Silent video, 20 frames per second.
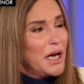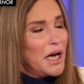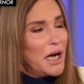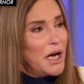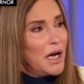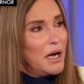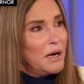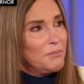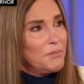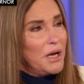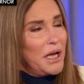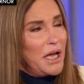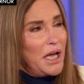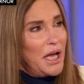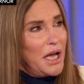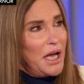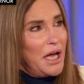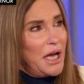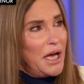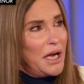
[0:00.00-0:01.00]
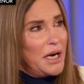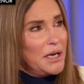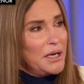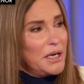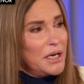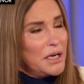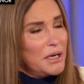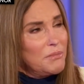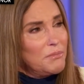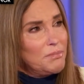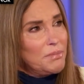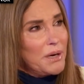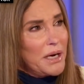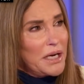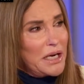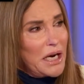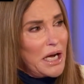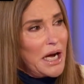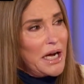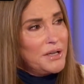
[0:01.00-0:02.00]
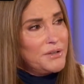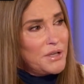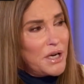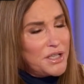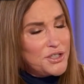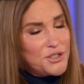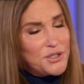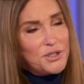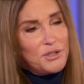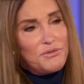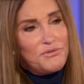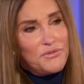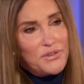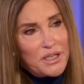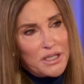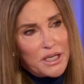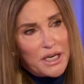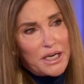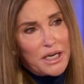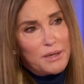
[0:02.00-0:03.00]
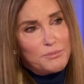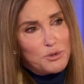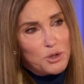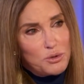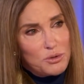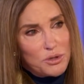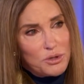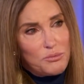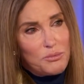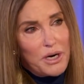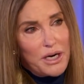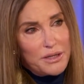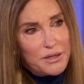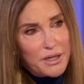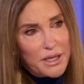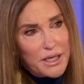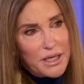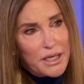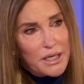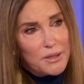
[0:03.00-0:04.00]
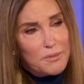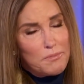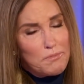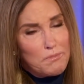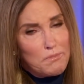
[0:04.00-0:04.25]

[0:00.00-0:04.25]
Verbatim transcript: Um, and but I, I still feel like I'm doing the right thing,